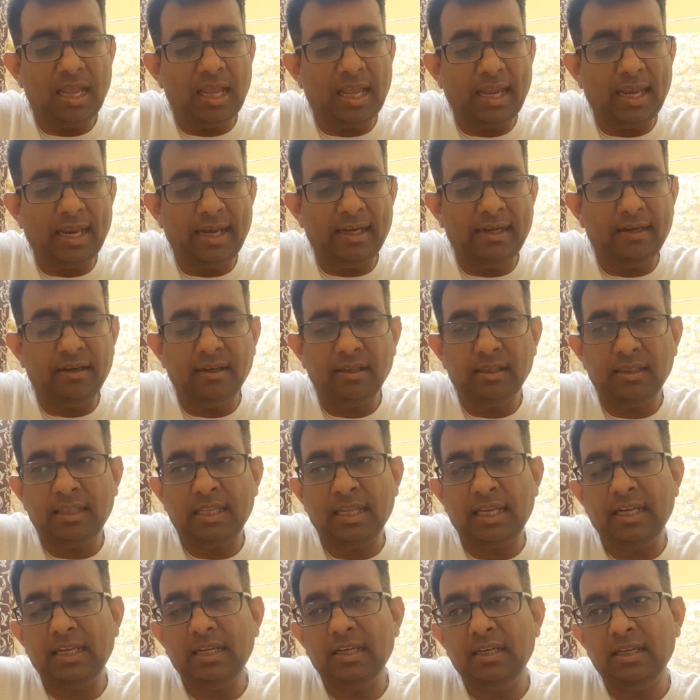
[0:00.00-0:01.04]
and
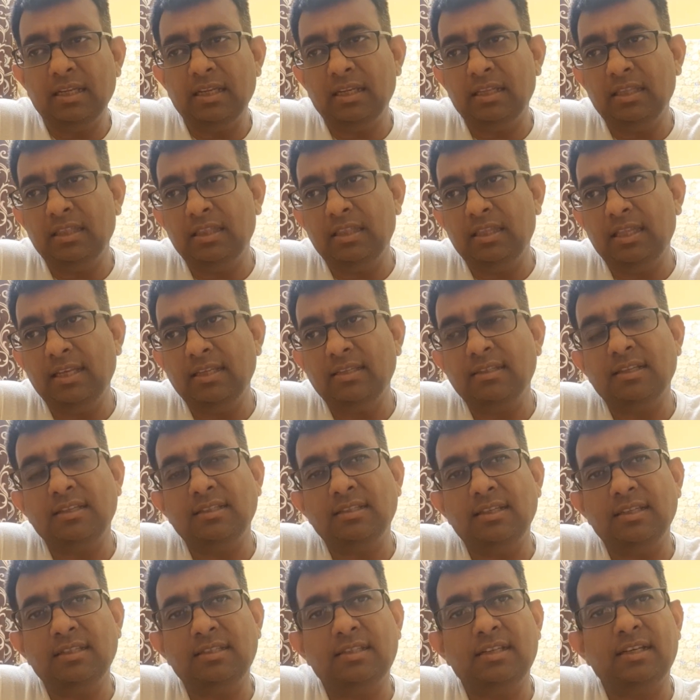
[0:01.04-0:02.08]
then they
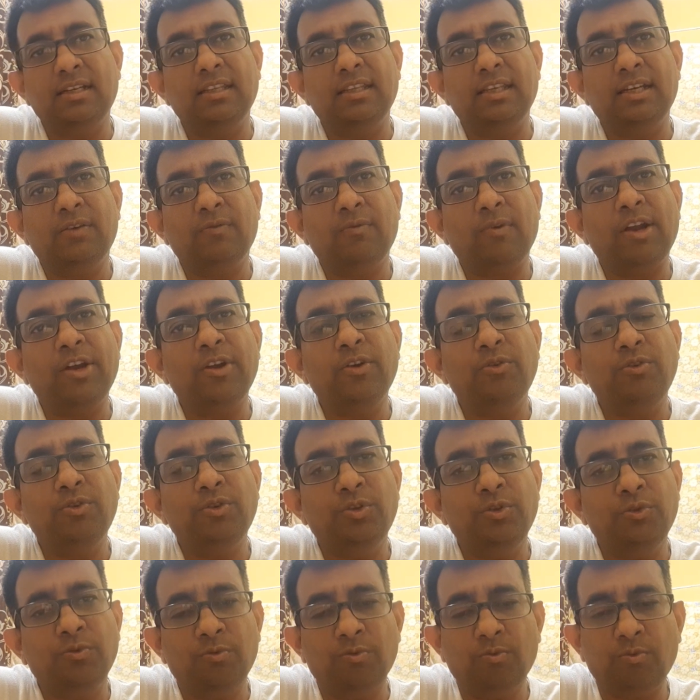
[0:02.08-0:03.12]
suggested that why don't
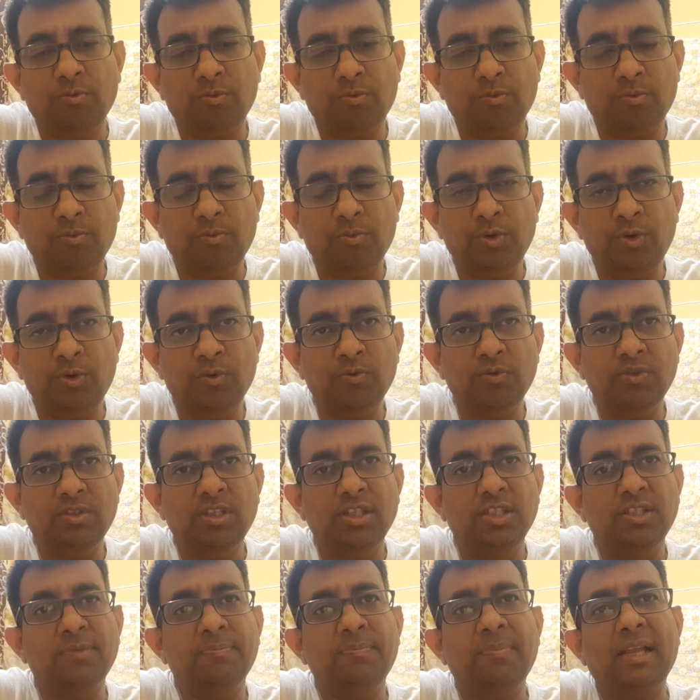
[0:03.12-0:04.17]
you use
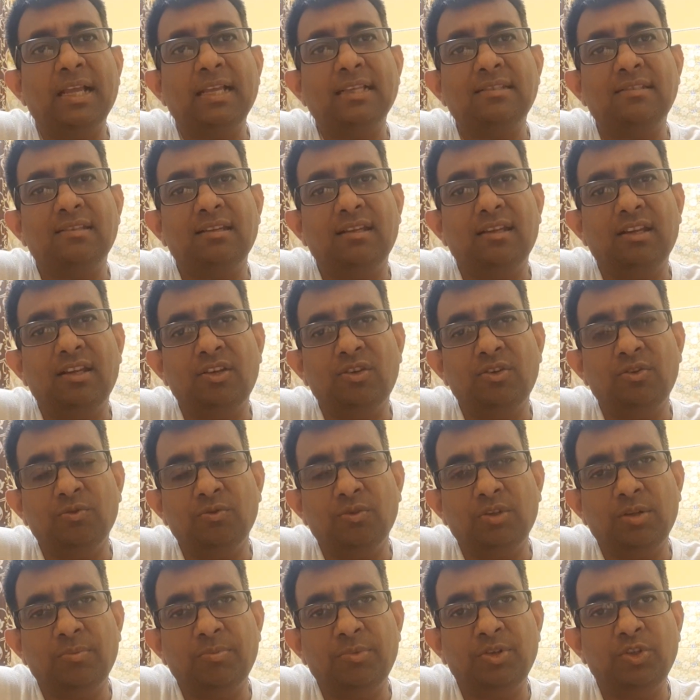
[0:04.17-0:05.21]
this plastic into
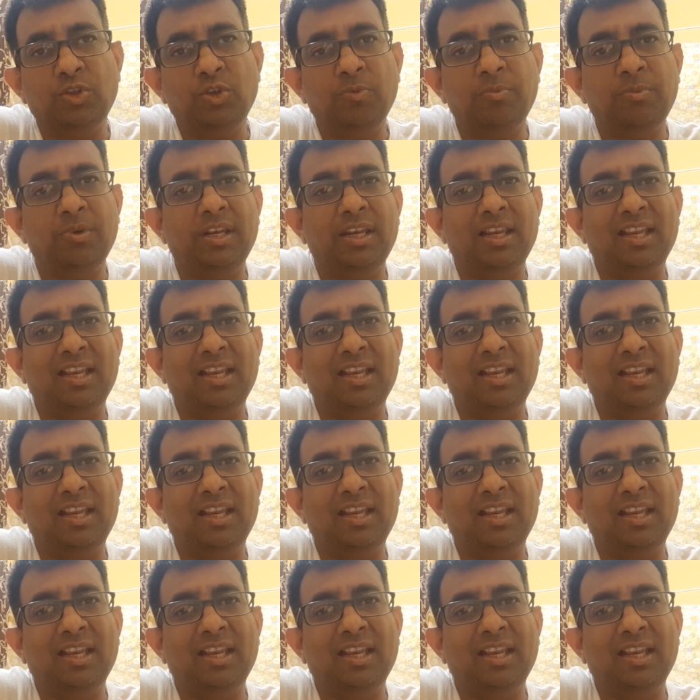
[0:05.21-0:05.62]
the bitumen,